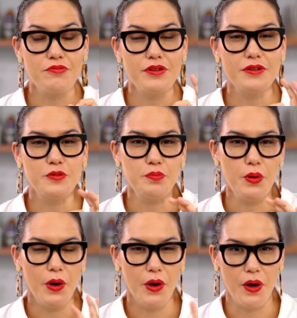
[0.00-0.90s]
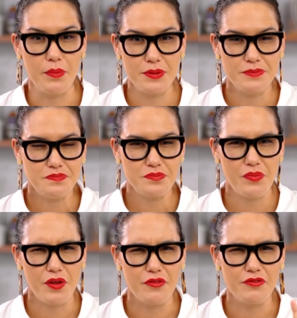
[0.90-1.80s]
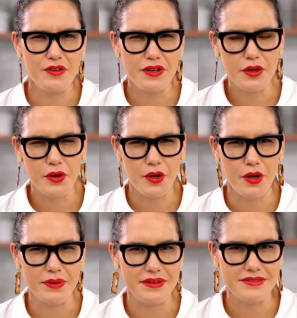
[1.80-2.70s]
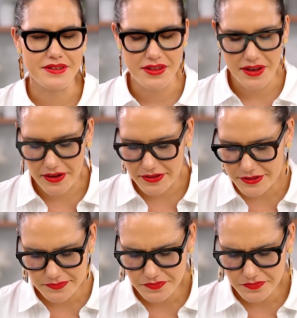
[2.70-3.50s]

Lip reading: real pop of vinegar herbiness at the end.